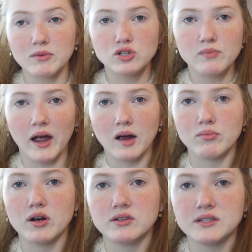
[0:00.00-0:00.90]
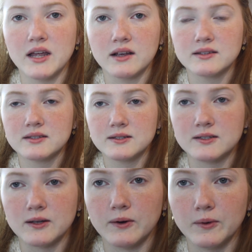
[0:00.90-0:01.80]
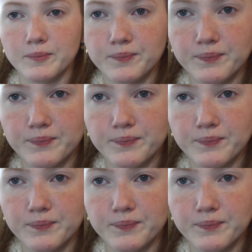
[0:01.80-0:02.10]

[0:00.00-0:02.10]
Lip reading: I'm gonna do my eyebrows next, so